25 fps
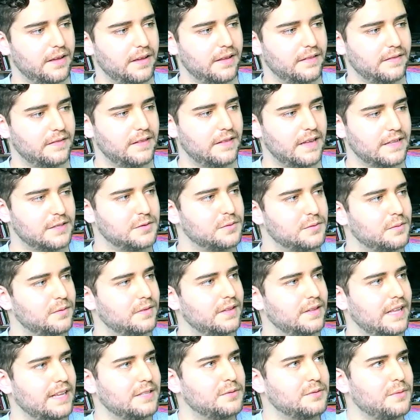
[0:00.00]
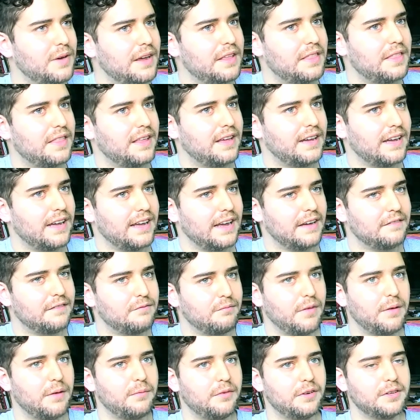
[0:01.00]
That's why I think I have
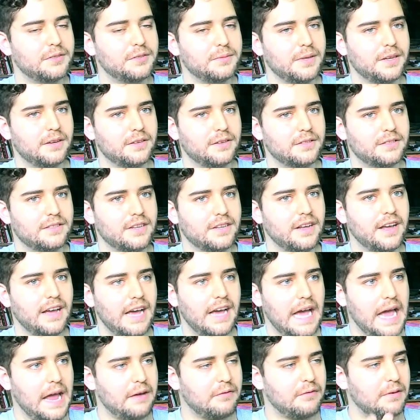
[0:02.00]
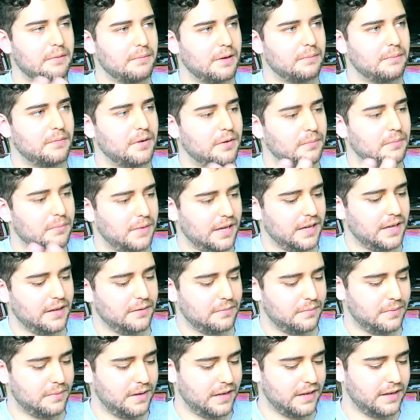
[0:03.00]
memories, because I remember
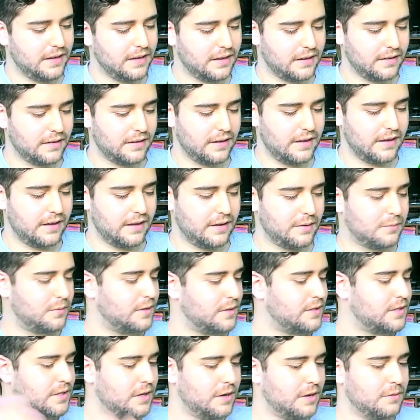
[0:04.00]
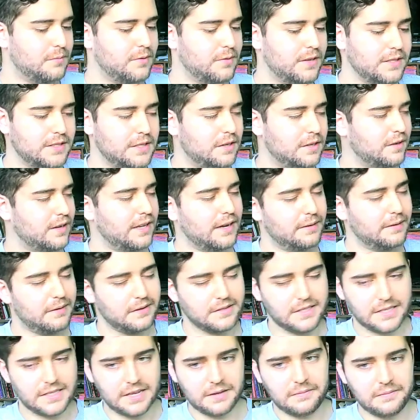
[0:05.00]
me being with someone talking
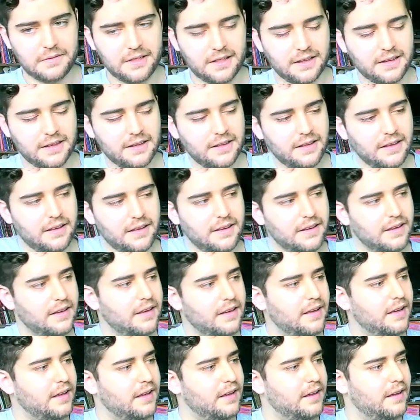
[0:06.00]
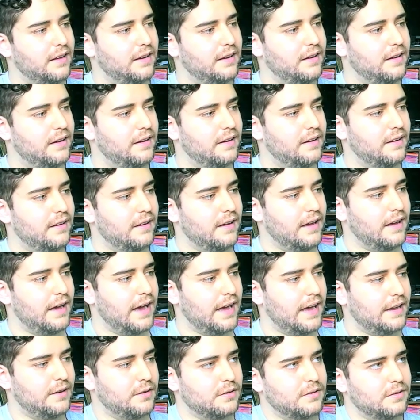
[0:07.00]
about something, and
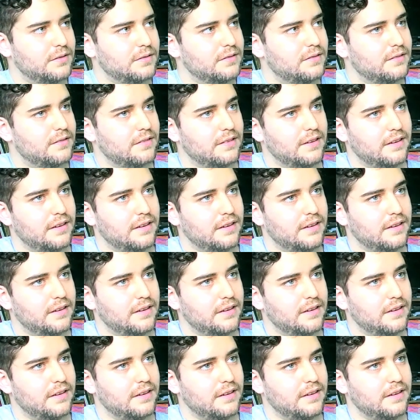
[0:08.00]
I don't